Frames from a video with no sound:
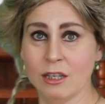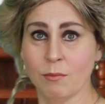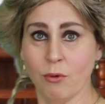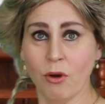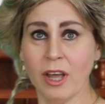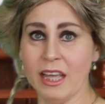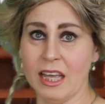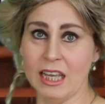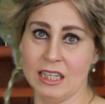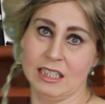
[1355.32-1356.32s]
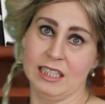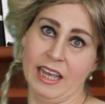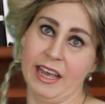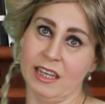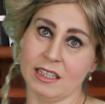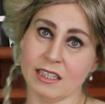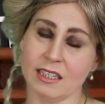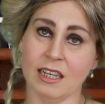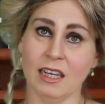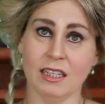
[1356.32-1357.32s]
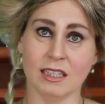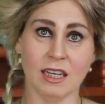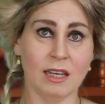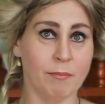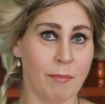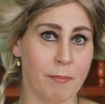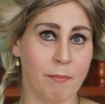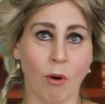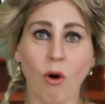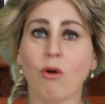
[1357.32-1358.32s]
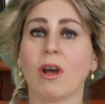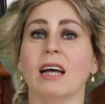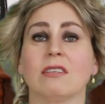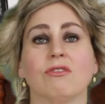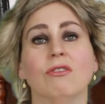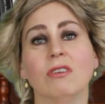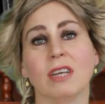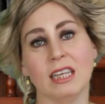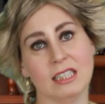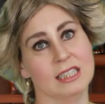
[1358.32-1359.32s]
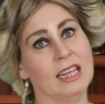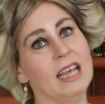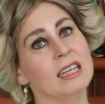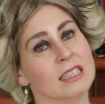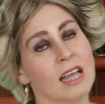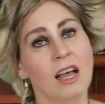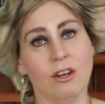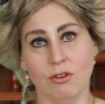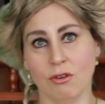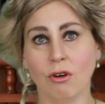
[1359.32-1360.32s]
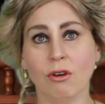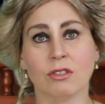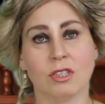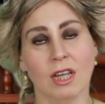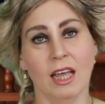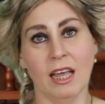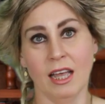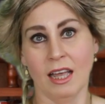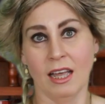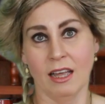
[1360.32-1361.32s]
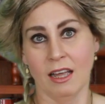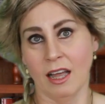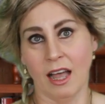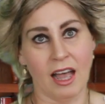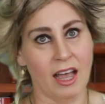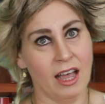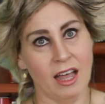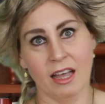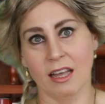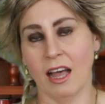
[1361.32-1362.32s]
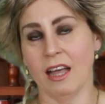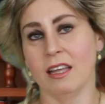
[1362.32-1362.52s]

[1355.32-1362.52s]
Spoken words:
The boy is dead. The beau garçon is dead. Not a